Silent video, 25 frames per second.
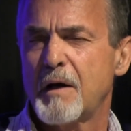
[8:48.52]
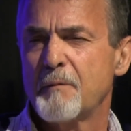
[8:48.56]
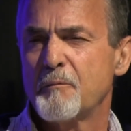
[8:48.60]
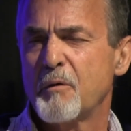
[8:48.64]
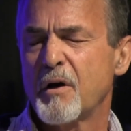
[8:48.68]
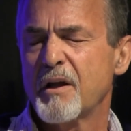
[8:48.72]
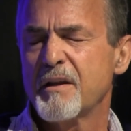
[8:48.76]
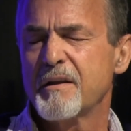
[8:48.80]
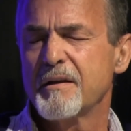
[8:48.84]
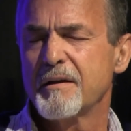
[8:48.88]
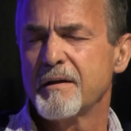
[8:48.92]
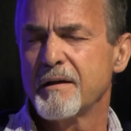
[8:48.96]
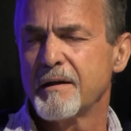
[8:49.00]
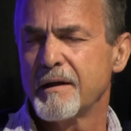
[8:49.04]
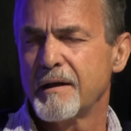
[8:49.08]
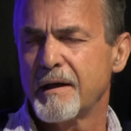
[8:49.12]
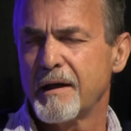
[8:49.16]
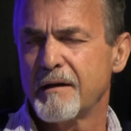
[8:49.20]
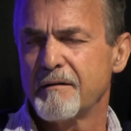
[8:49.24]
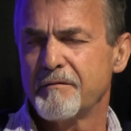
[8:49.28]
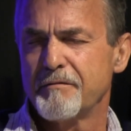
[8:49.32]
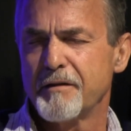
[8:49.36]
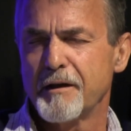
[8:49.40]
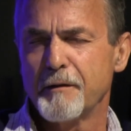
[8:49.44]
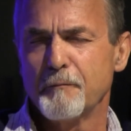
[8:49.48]
my brother
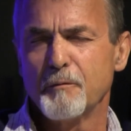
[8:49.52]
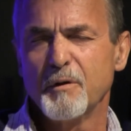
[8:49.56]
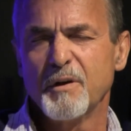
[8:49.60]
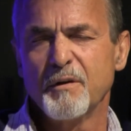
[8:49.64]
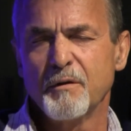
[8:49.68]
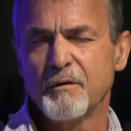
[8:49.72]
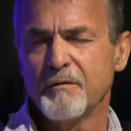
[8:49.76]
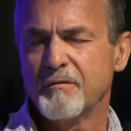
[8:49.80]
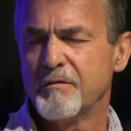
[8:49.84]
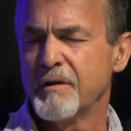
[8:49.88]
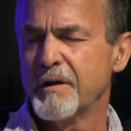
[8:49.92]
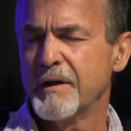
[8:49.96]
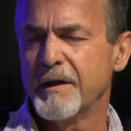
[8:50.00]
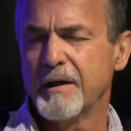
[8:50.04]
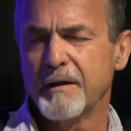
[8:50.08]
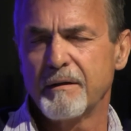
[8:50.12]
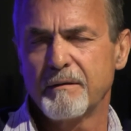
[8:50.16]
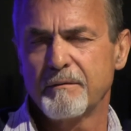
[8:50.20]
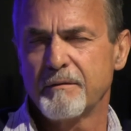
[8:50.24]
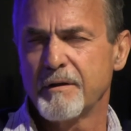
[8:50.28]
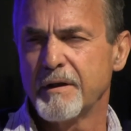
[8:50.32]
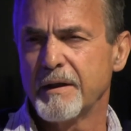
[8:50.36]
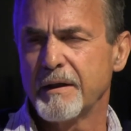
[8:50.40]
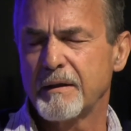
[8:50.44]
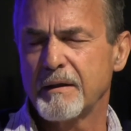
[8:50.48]
and our family were
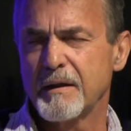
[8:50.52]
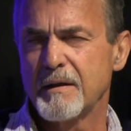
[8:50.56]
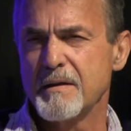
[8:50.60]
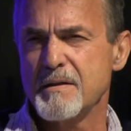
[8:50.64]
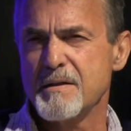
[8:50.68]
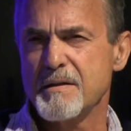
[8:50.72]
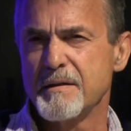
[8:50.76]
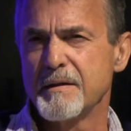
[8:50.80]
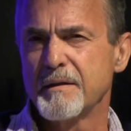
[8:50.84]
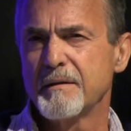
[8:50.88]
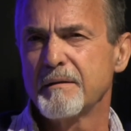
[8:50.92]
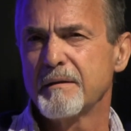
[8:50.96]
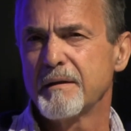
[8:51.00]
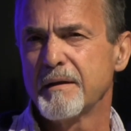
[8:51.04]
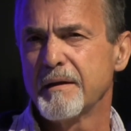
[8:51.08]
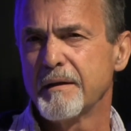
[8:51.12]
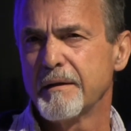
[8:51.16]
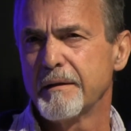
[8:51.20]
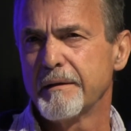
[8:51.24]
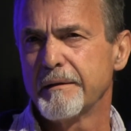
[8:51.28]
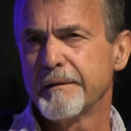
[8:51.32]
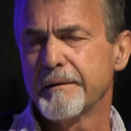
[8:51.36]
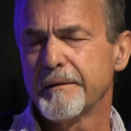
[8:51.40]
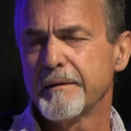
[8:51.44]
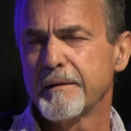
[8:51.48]
very, very close-knit,
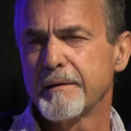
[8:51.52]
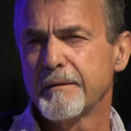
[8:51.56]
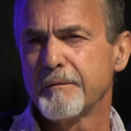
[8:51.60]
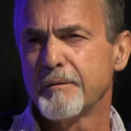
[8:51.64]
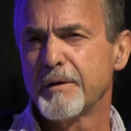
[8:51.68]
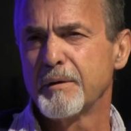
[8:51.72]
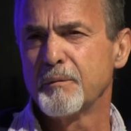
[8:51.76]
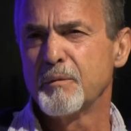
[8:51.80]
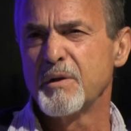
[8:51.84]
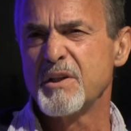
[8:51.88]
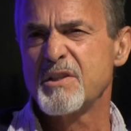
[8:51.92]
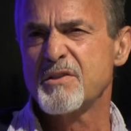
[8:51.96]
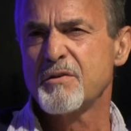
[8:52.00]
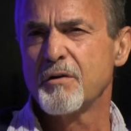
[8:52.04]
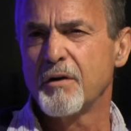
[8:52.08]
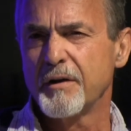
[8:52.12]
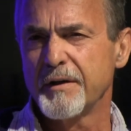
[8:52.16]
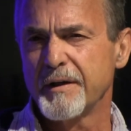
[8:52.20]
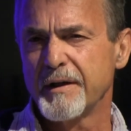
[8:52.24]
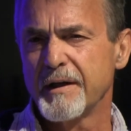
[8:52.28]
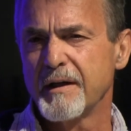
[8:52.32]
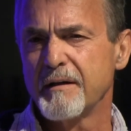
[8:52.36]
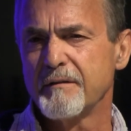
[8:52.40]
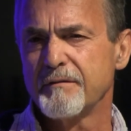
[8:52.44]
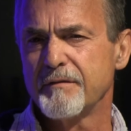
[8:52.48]
and when we
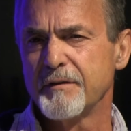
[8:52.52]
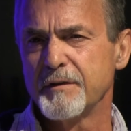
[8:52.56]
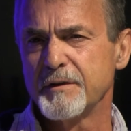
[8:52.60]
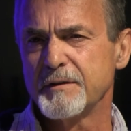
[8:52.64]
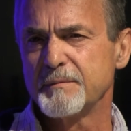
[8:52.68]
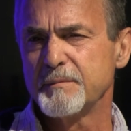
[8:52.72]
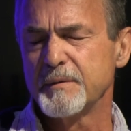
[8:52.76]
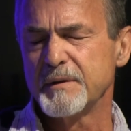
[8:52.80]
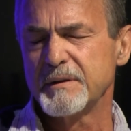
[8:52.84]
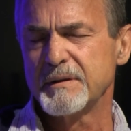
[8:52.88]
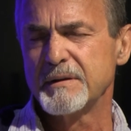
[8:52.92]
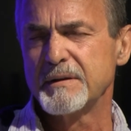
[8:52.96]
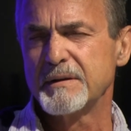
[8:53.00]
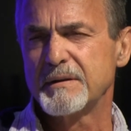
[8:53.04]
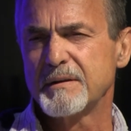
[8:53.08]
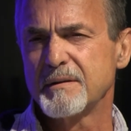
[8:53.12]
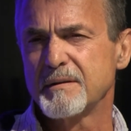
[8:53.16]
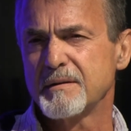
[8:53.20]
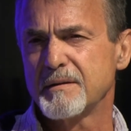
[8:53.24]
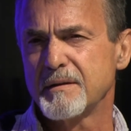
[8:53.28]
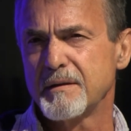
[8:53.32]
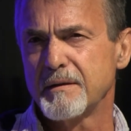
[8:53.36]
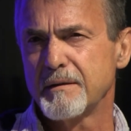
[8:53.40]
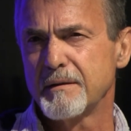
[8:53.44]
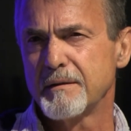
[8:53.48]
started our first
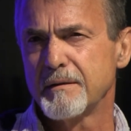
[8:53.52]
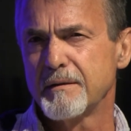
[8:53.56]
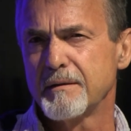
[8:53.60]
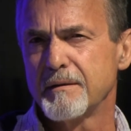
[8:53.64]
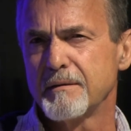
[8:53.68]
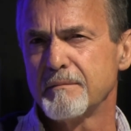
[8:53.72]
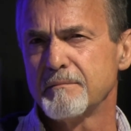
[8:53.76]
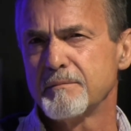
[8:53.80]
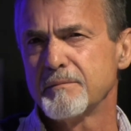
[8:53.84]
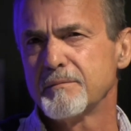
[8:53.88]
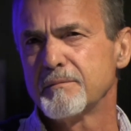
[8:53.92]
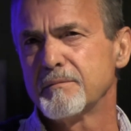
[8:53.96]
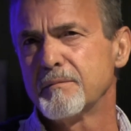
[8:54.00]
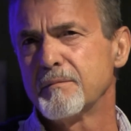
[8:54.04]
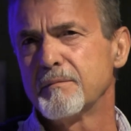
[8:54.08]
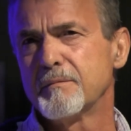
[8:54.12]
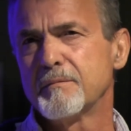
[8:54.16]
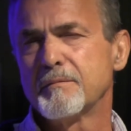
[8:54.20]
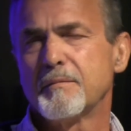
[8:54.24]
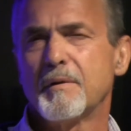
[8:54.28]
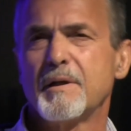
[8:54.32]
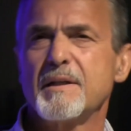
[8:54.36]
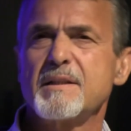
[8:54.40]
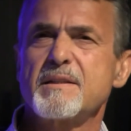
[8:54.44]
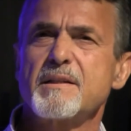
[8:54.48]
businesses,
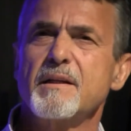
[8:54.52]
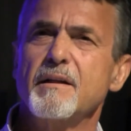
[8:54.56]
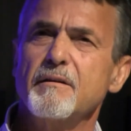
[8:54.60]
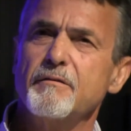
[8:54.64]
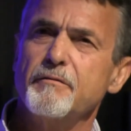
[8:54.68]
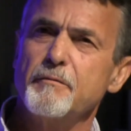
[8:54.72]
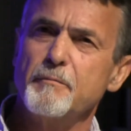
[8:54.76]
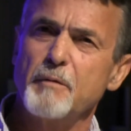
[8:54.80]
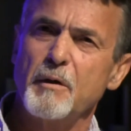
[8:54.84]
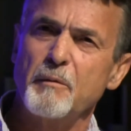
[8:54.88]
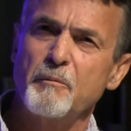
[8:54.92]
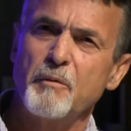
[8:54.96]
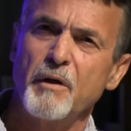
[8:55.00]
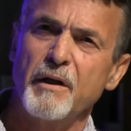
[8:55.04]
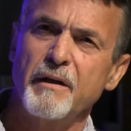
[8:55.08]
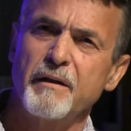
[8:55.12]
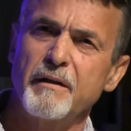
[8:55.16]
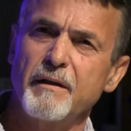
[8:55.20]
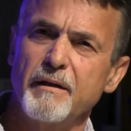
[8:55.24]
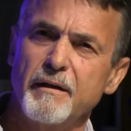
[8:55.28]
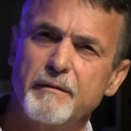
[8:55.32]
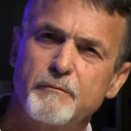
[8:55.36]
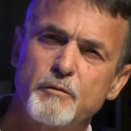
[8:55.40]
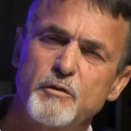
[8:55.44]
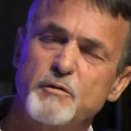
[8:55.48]
myself and my
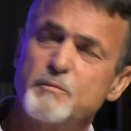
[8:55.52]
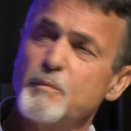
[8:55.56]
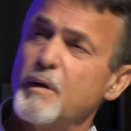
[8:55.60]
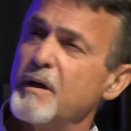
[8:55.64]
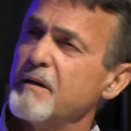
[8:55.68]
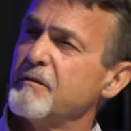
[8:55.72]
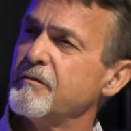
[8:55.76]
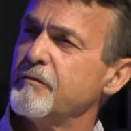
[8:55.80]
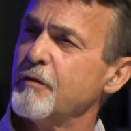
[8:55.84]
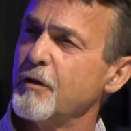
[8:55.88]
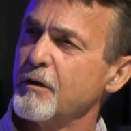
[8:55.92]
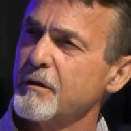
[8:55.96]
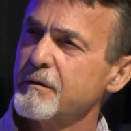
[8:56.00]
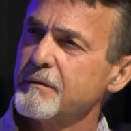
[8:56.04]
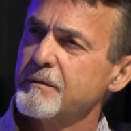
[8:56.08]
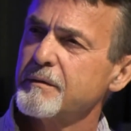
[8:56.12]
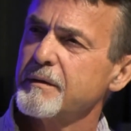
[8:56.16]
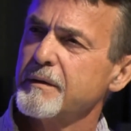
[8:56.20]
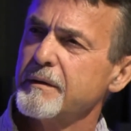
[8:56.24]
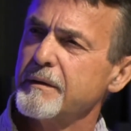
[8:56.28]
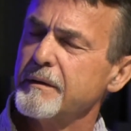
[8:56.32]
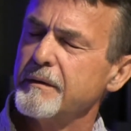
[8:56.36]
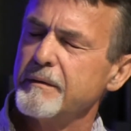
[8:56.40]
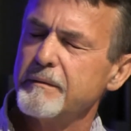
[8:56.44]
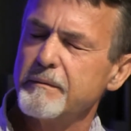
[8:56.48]
brother, it was my fault.
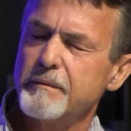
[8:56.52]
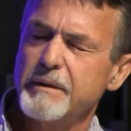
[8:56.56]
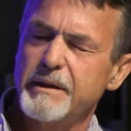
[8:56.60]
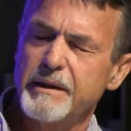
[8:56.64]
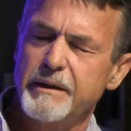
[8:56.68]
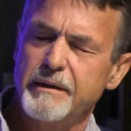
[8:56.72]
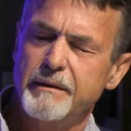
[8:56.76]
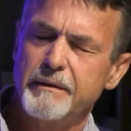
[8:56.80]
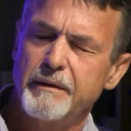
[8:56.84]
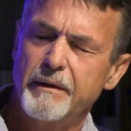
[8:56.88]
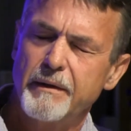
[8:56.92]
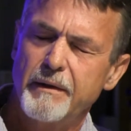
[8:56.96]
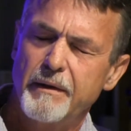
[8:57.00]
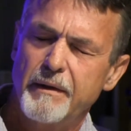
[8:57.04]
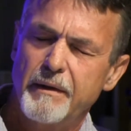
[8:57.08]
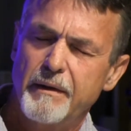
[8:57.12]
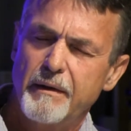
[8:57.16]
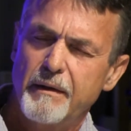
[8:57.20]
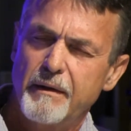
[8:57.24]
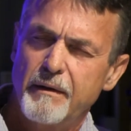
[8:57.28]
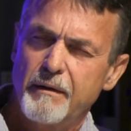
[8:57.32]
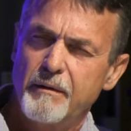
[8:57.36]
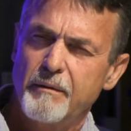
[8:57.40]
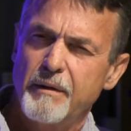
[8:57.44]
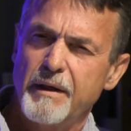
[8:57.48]

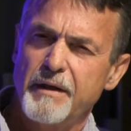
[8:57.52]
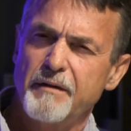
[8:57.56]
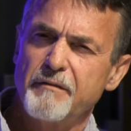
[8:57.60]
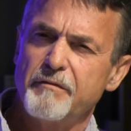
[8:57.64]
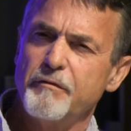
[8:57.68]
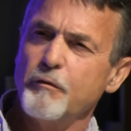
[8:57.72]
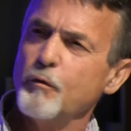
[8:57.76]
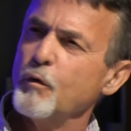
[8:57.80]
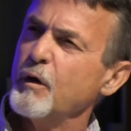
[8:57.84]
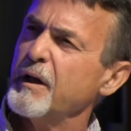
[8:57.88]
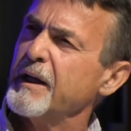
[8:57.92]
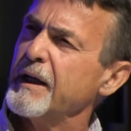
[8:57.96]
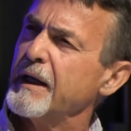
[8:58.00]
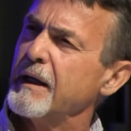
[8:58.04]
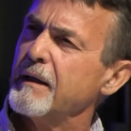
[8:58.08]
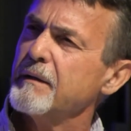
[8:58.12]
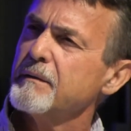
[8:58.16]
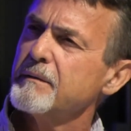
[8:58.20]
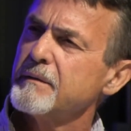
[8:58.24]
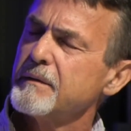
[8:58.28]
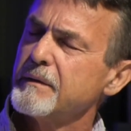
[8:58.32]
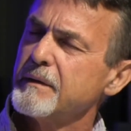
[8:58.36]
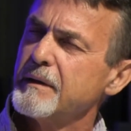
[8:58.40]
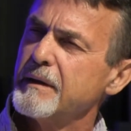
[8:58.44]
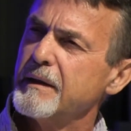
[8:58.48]
We had a falling
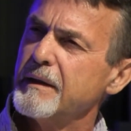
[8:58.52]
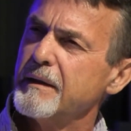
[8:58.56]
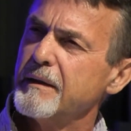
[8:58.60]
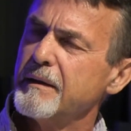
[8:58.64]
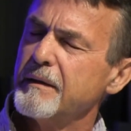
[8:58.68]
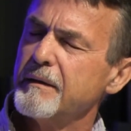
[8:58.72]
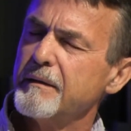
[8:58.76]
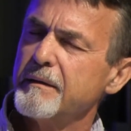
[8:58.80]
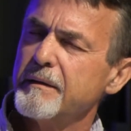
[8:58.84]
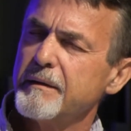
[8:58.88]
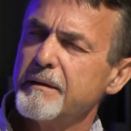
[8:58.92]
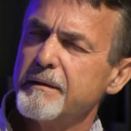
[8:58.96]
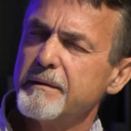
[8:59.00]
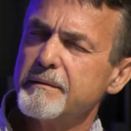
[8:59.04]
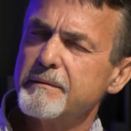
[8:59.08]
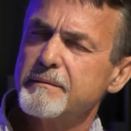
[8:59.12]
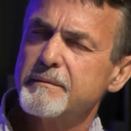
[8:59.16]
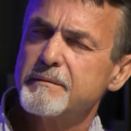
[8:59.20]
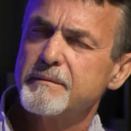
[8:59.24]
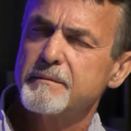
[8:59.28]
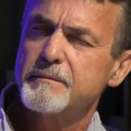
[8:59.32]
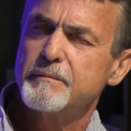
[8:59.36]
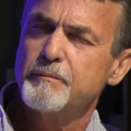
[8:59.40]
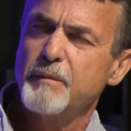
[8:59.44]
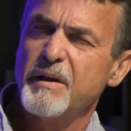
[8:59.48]
out, and
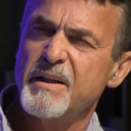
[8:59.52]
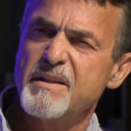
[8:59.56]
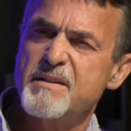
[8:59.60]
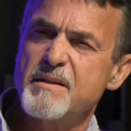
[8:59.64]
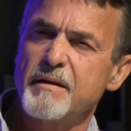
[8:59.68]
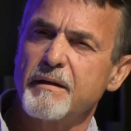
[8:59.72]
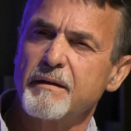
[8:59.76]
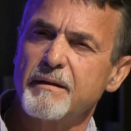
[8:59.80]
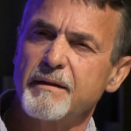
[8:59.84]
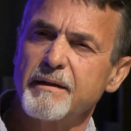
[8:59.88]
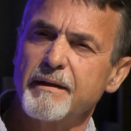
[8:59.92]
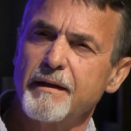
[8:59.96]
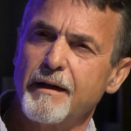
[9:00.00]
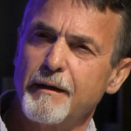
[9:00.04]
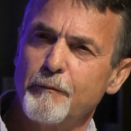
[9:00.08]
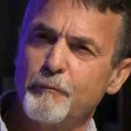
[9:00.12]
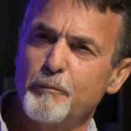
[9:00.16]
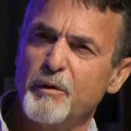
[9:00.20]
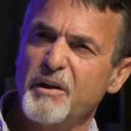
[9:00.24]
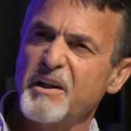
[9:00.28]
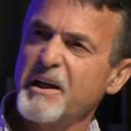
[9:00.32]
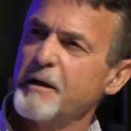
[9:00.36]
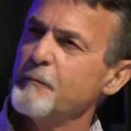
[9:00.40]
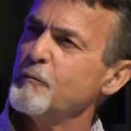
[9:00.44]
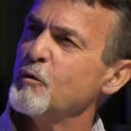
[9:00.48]
basically
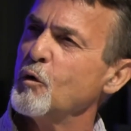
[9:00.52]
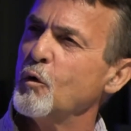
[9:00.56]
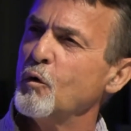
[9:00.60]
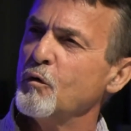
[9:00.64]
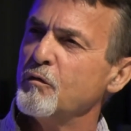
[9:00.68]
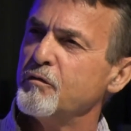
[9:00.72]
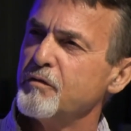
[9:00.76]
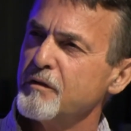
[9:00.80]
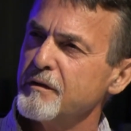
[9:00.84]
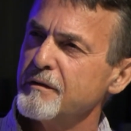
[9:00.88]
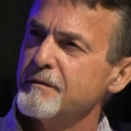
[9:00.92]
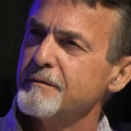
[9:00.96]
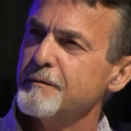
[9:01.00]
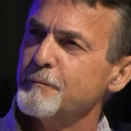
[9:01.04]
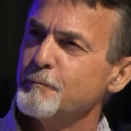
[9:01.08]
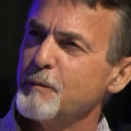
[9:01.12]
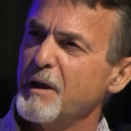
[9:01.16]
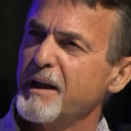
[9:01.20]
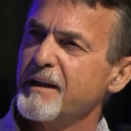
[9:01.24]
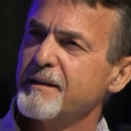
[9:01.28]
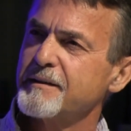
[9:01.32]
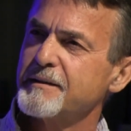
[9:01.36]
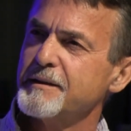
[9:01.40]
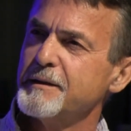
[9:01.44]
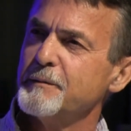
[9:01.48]
I became the orphan, the
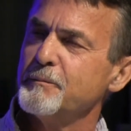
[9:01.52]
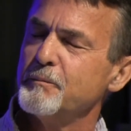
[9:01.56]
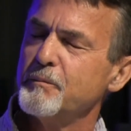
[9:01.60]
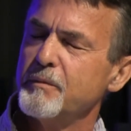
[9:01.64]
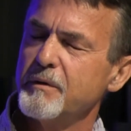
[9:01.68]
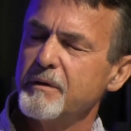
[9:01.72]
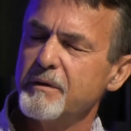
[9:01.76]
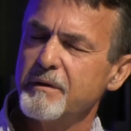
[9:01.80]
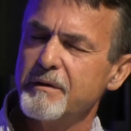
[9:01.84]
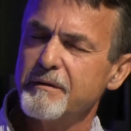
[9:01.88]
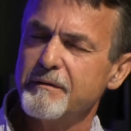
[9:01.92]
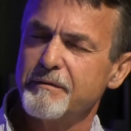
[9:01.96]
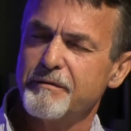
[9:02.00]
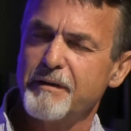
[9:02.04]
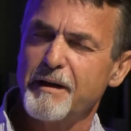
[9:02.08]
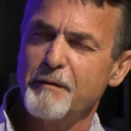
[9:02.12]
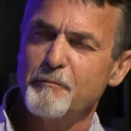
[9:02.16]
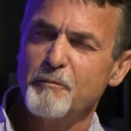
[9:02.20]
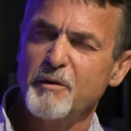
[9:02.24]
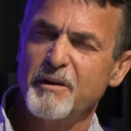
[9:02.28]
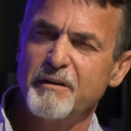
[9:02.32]
black sheep in the